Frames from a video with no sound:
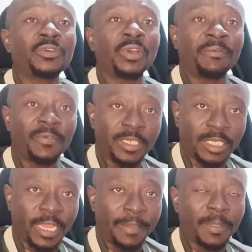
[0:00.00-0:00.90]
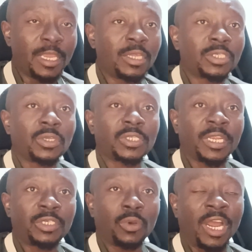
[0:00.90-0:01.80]
for your first time,
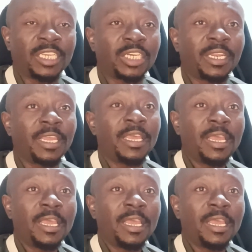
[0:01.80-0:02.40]
subscribe to our channel.